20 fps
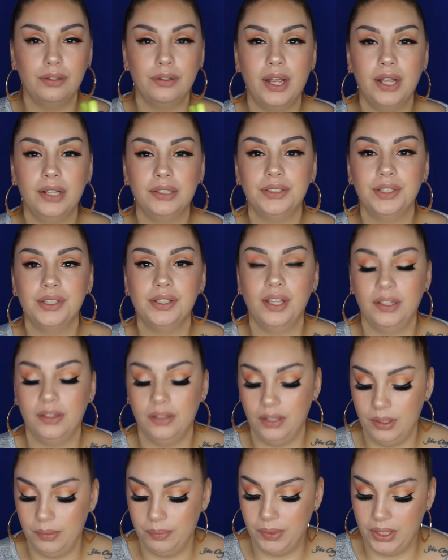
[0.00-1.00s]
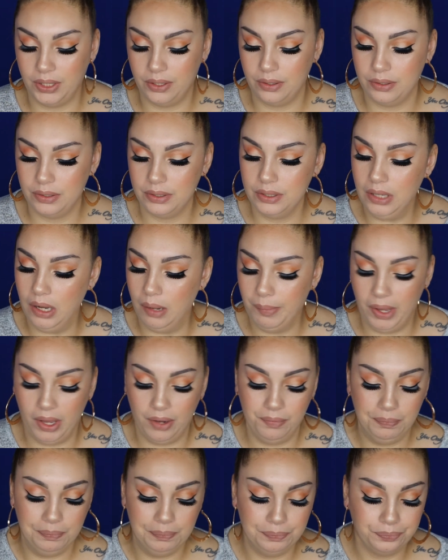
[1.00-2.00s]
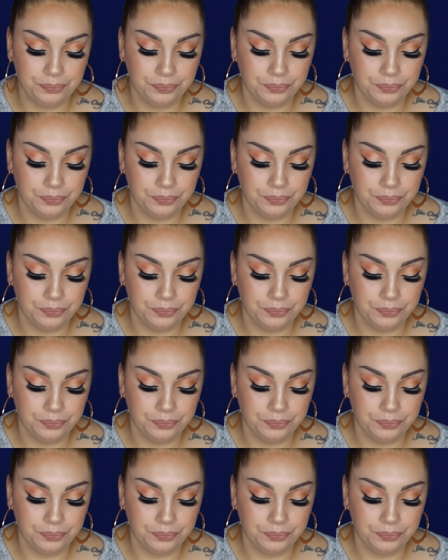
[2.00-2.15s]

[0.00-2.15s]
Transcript: That's a nice color. I actually like the lip liner.